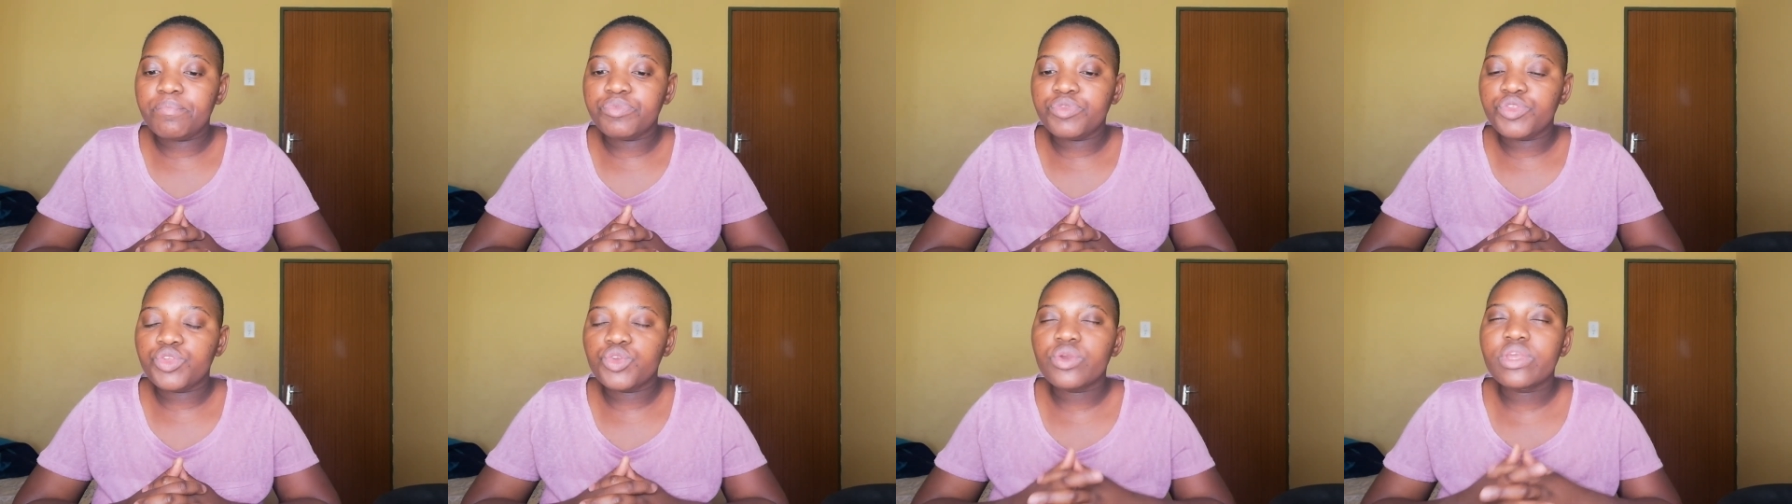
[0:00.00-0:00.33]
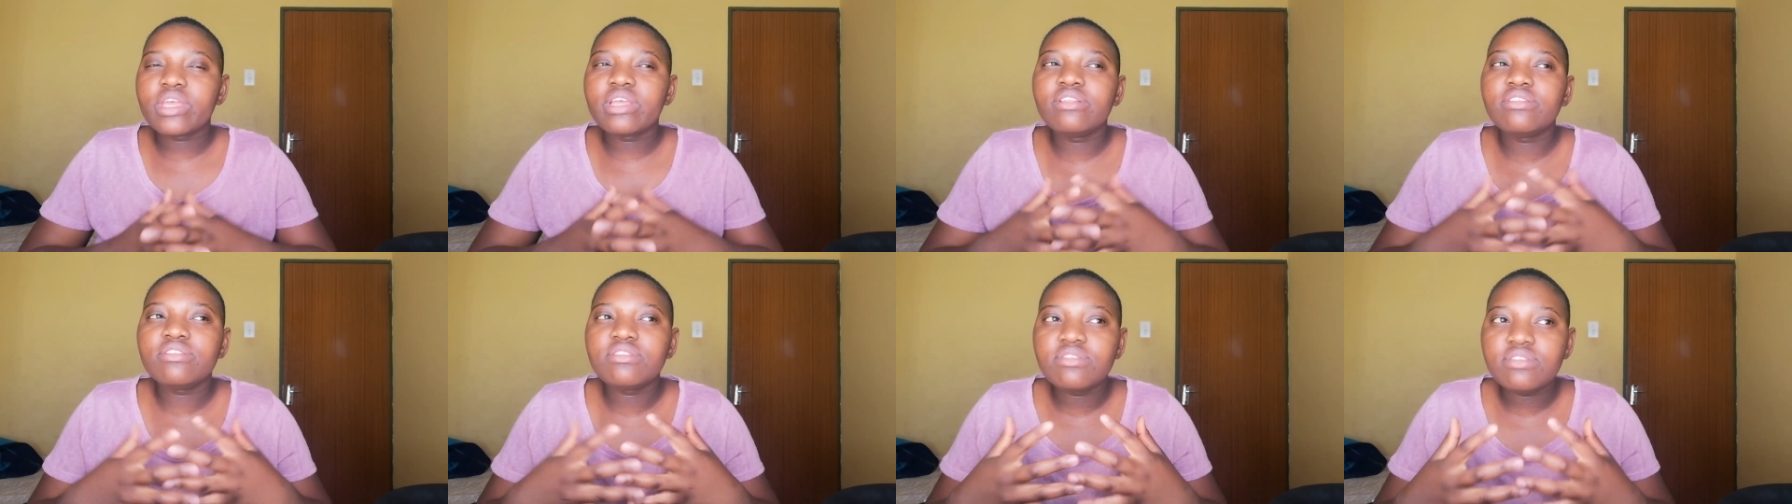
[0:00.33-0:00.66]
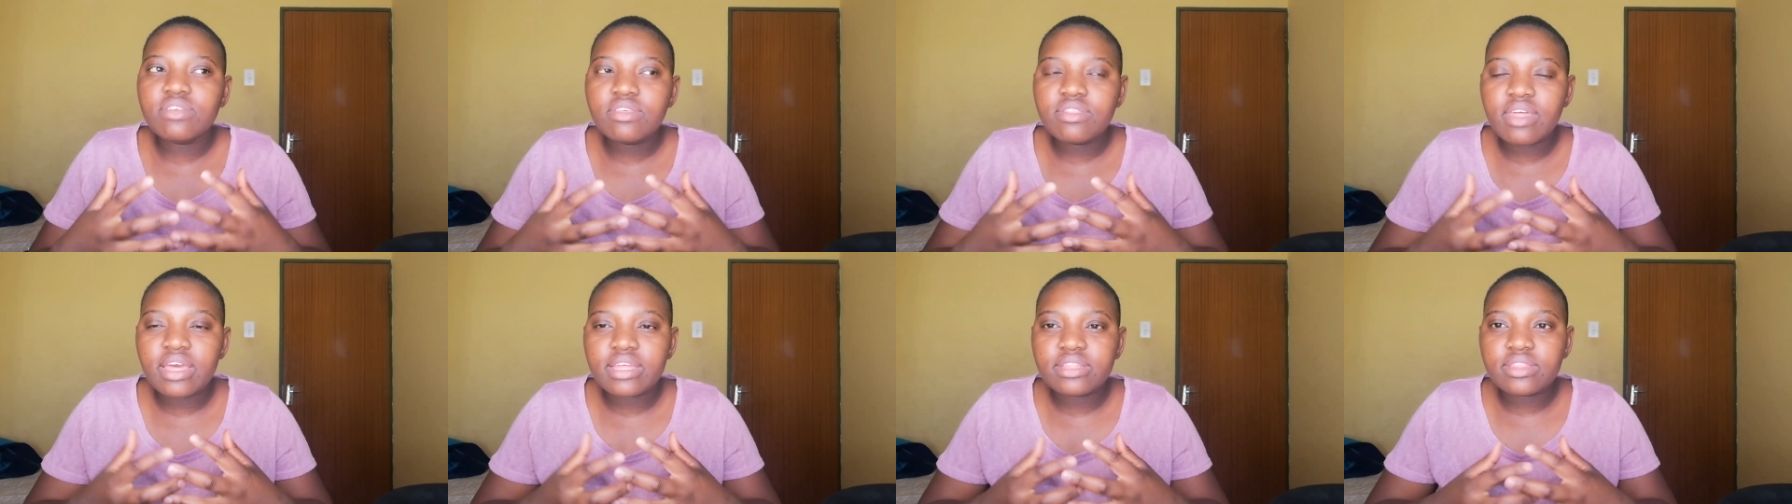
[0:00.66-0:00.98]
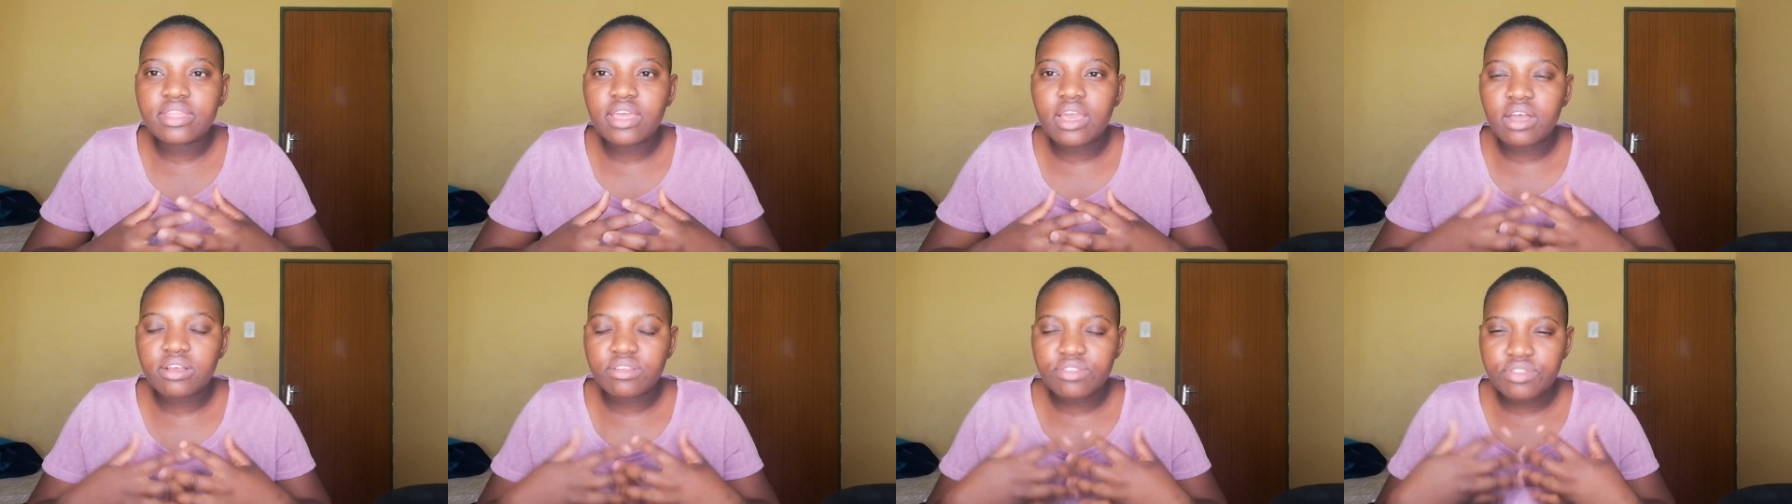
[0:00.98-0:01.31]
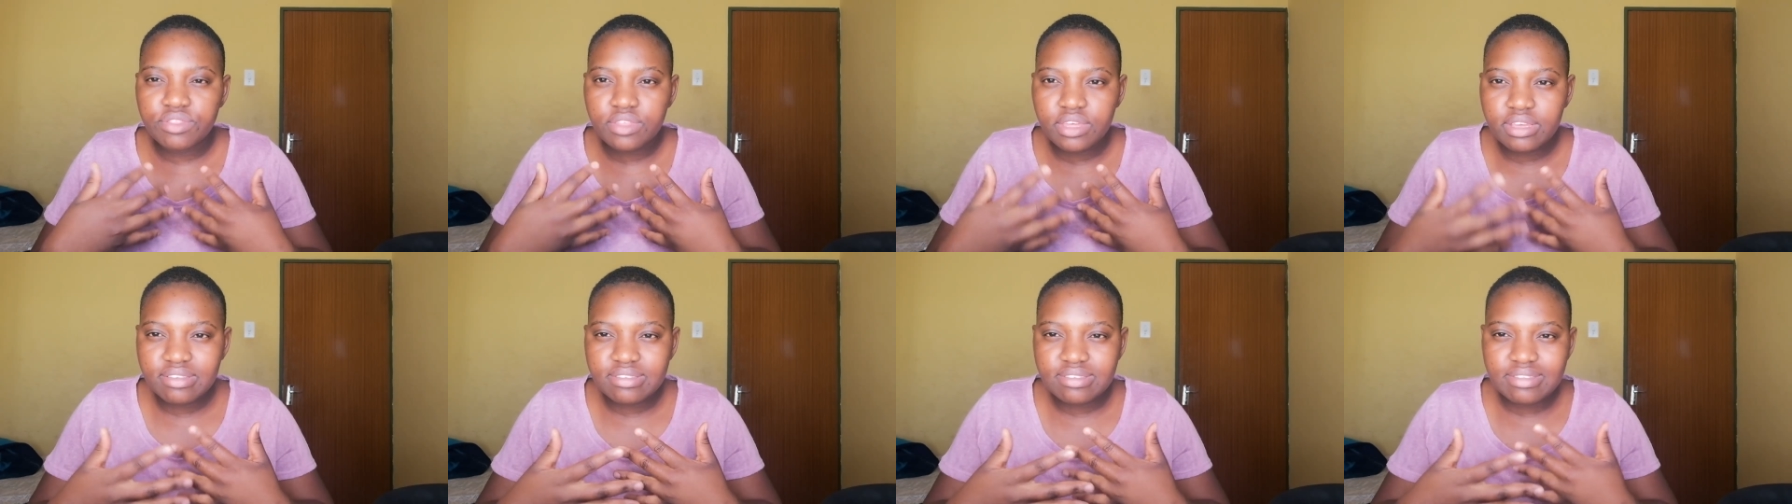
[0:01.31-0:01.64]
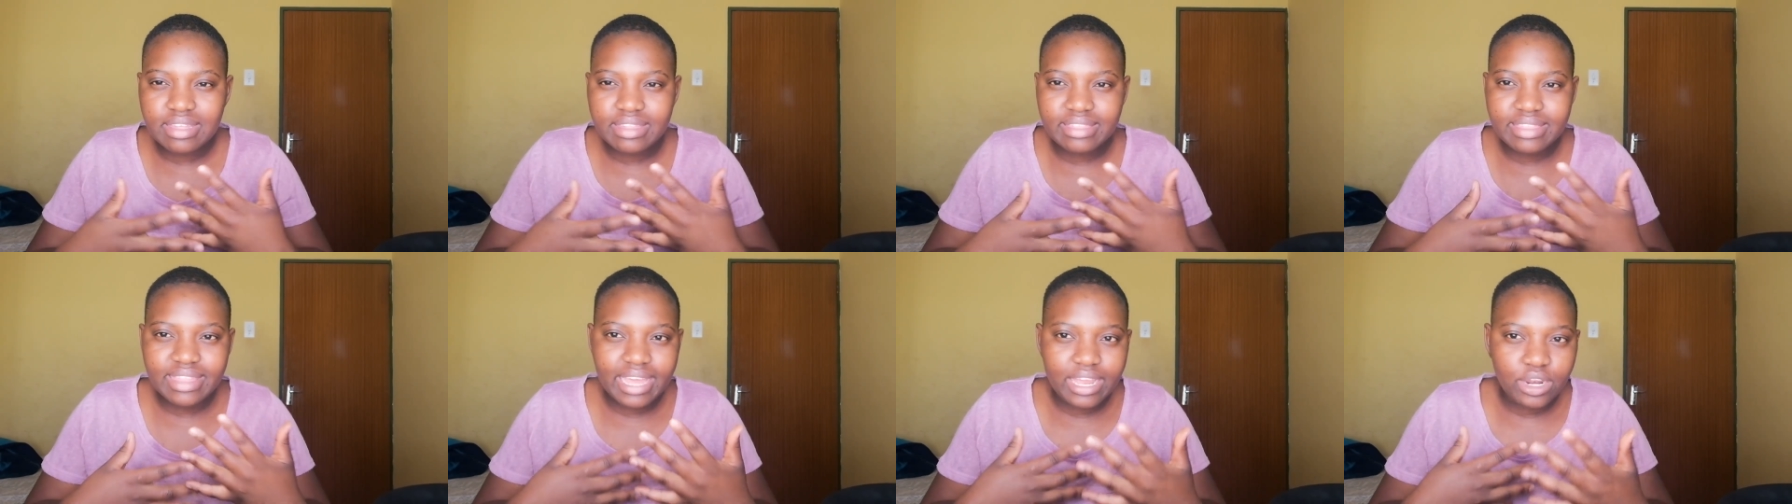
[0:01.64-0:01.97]
you can see that there are things
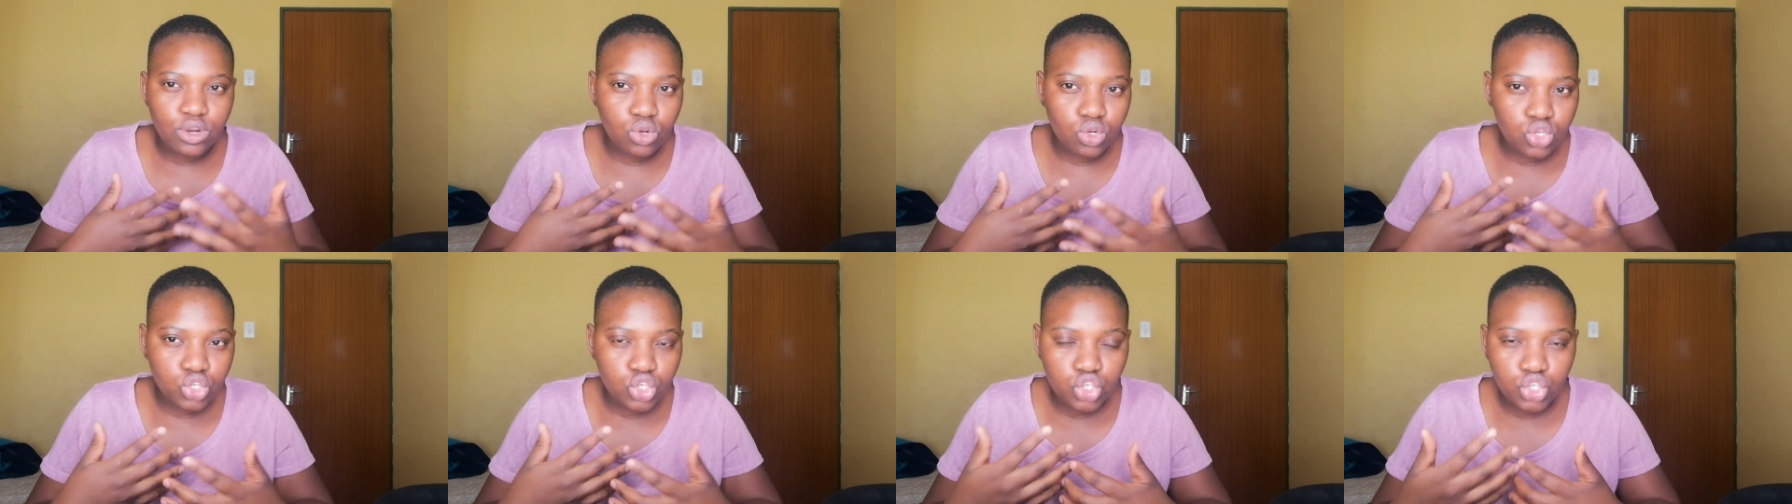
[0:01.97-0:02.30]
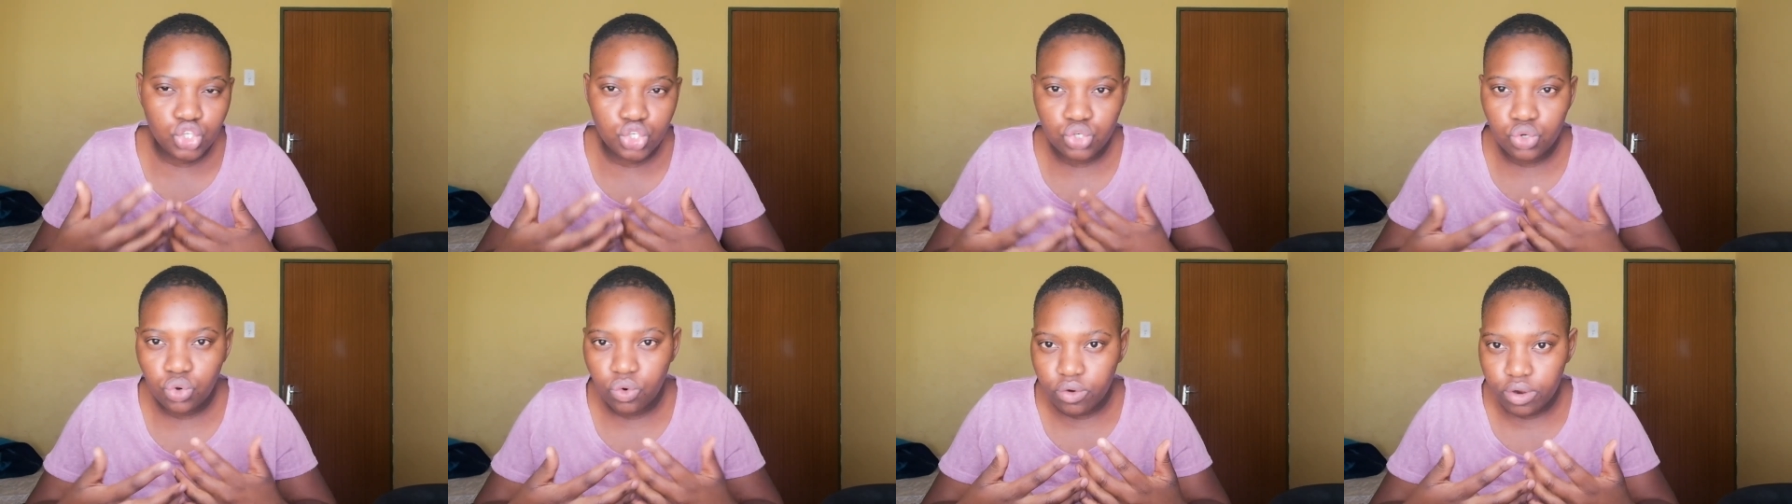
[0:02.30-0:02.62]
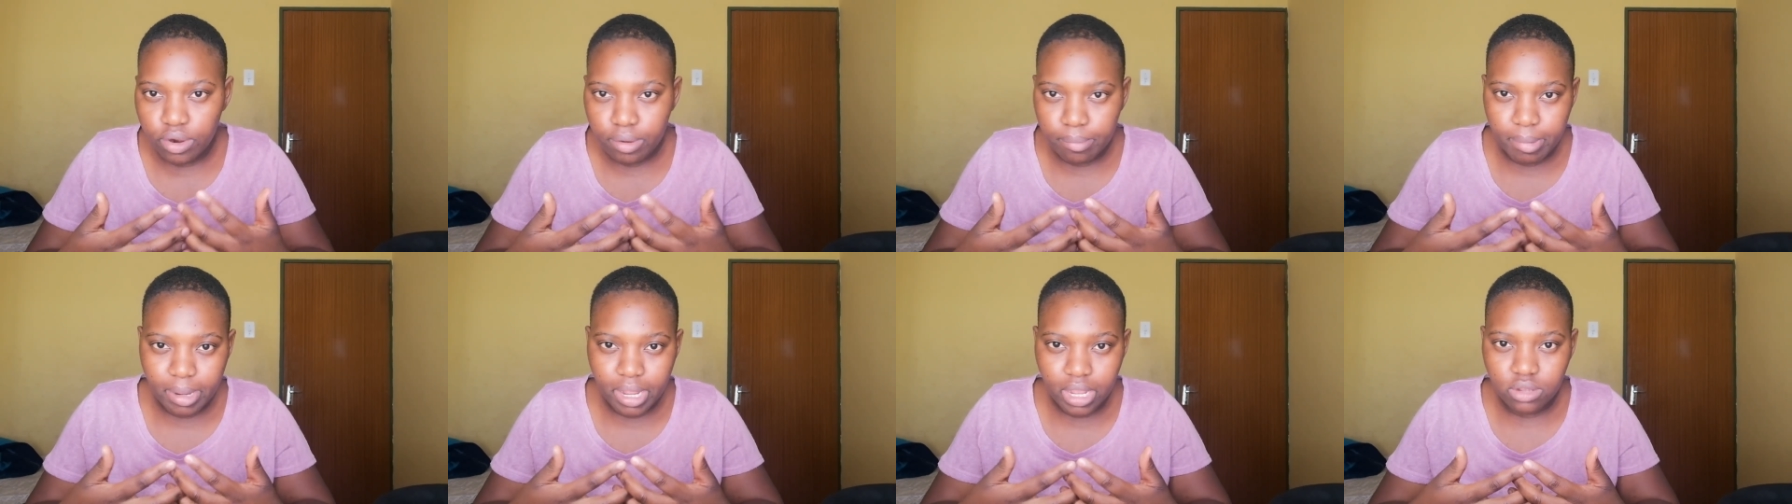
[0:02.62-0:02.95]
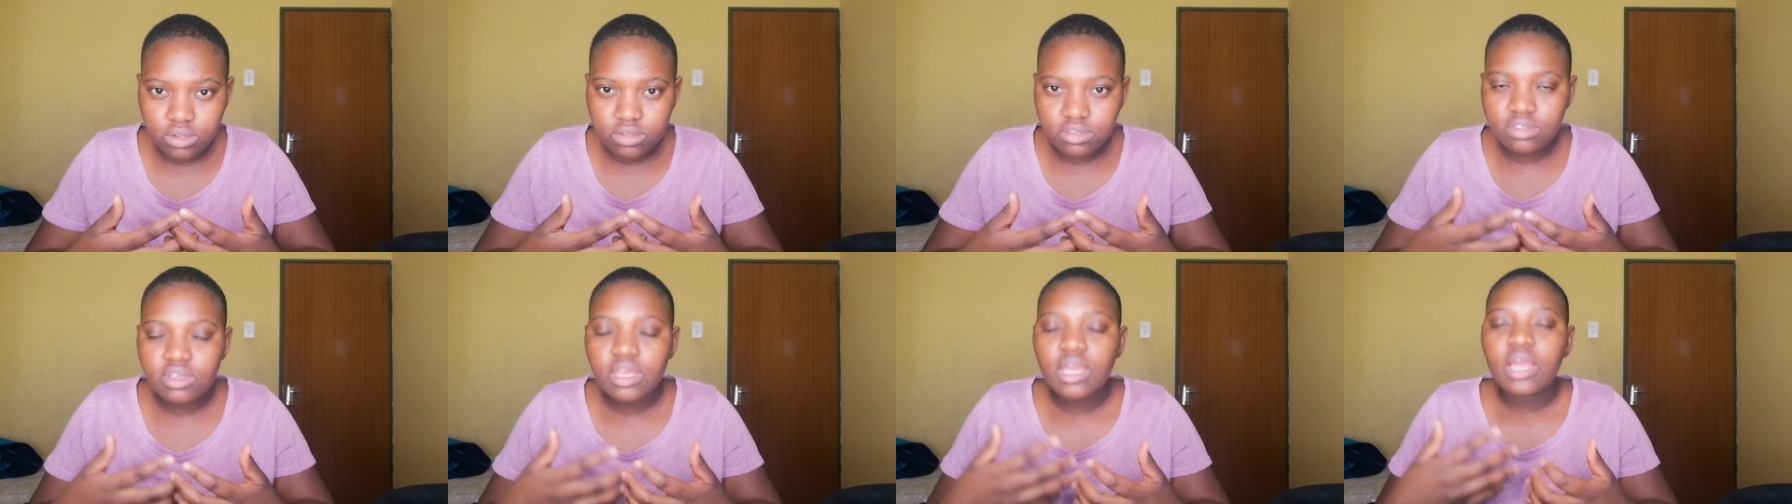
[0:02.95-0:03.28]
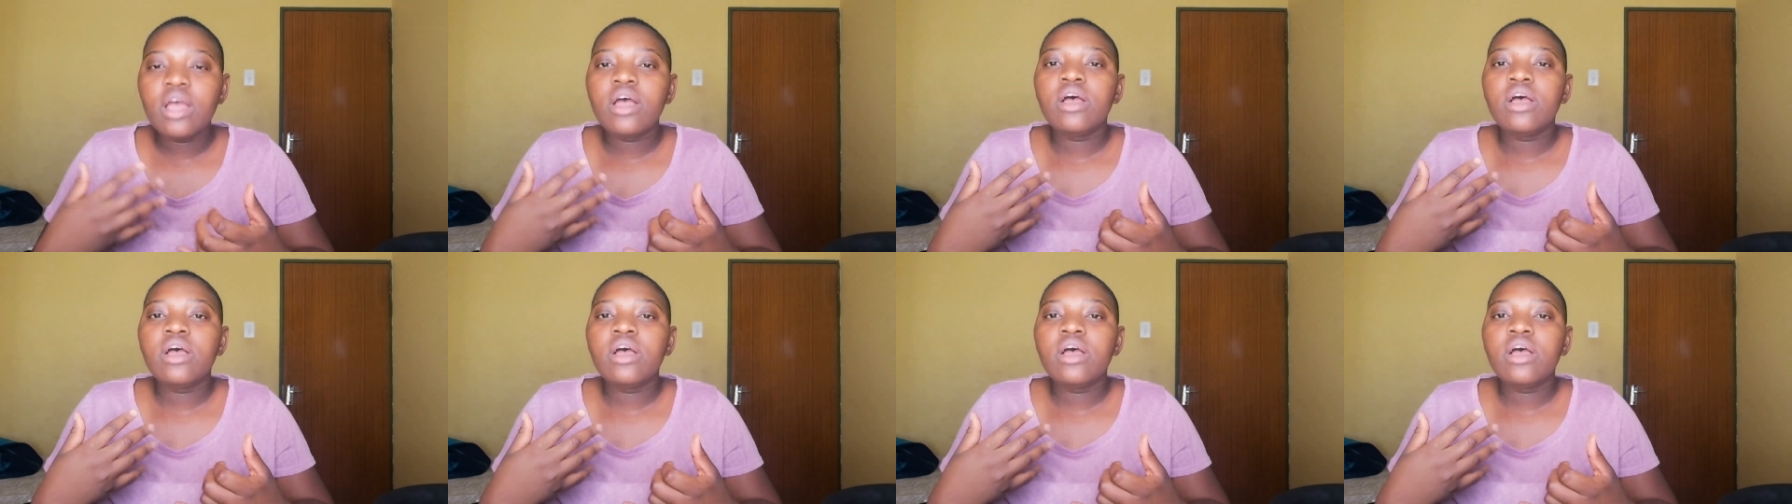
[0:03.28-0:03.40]
that they are not sure about.